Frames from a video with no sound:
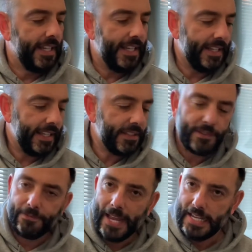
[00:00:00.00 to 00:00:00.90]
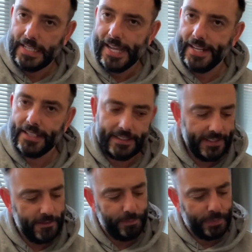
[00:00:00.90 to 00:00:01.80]
It is a flat neck,
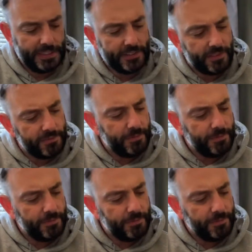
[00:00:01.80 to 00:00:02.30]
but it doesn't